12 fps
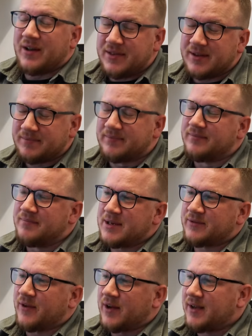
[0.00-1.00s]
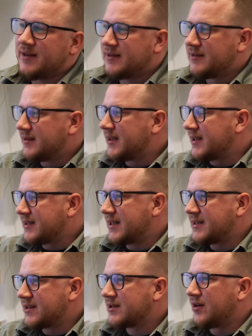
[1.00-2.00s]
out the misfire that it
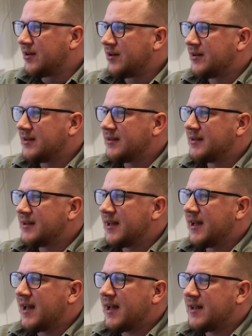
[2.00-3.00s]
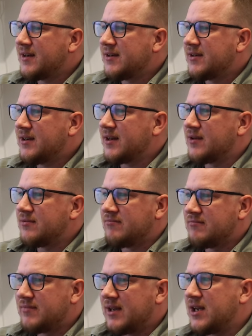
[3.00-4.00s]
says it's got. And, you know,
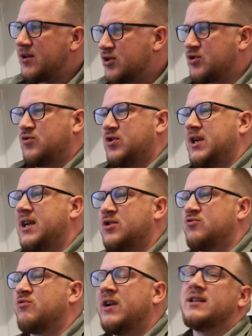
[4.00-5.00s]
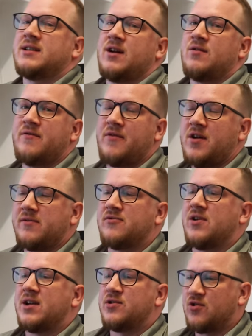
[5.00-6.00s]
it's retail of
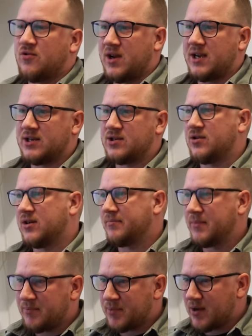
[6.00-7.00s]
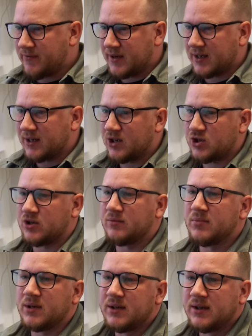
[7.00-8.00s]
£5,000. All right, it's not in perfect
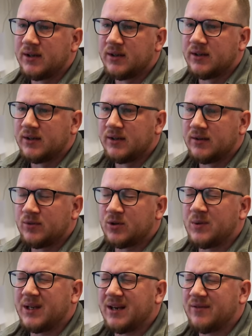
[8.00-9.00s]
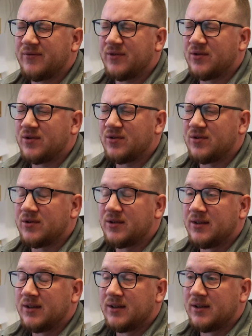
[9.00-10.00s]
condition, but what do we get it for?
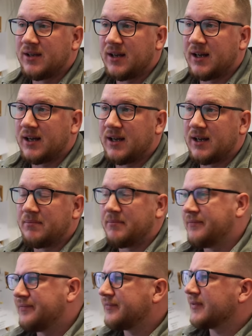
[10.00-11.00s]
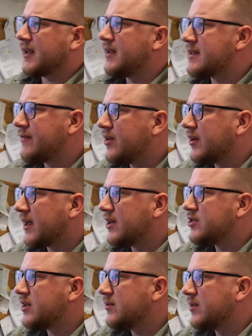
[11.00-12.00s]
Let's have a look,
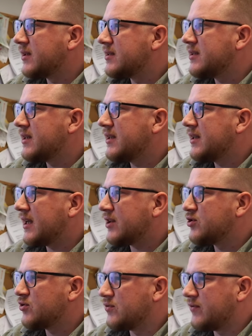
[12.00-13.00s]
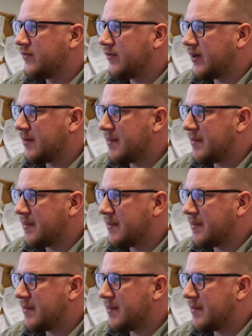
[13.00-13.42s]
actually. We can see the actual full